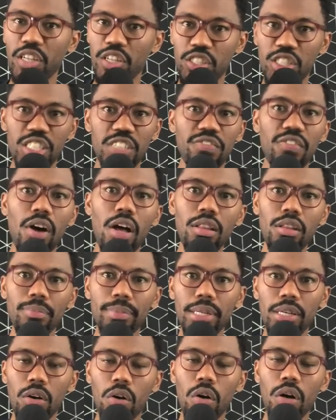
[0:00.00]
Just follow
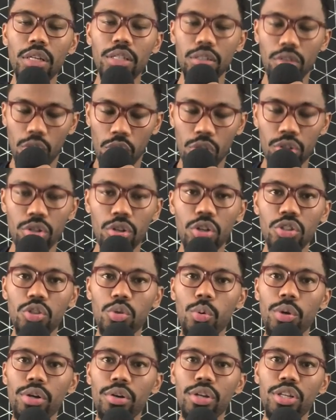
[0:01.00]
me on
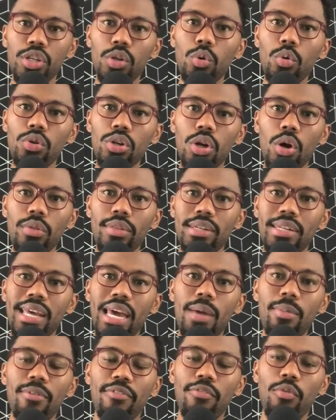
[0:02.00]
Twitter and you'll know the
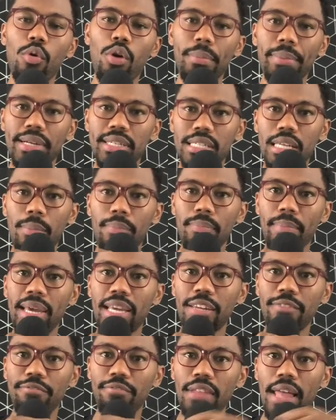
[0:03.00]
day before, because I'm
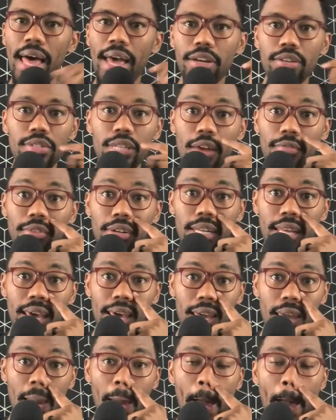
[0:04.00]
making flyers every
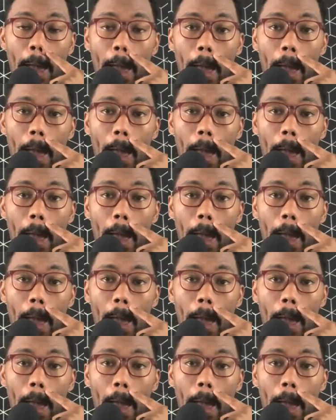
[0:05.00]
day.